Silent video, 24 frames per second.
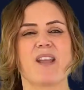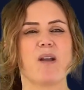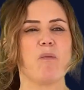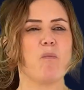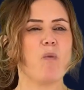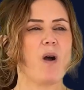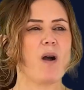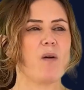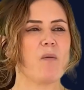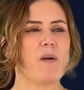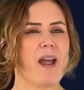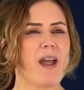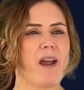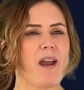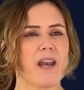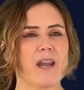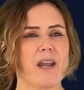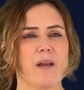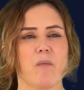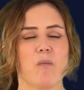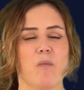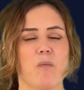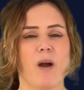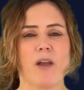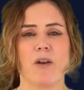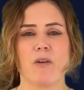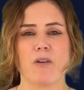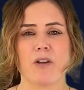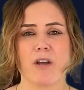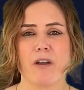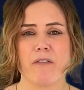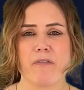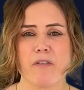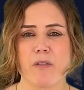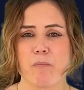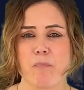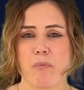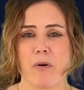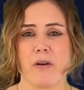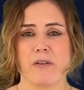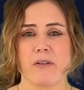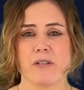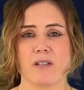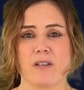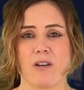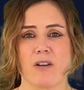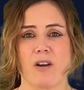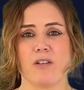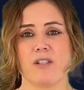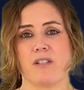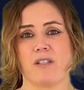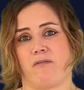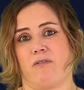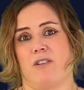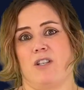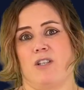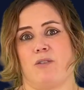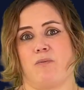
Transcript: we're at it, why not go for the pros and cons for each